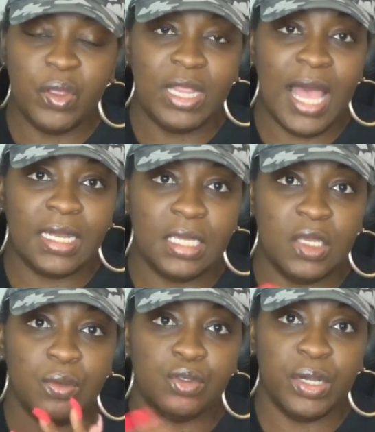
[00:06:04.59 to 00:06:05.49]
with a lot of
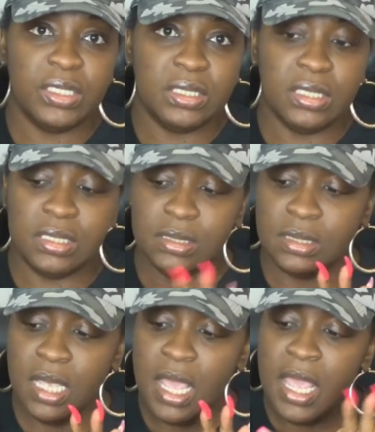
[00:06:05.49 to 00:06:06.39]
cute dresses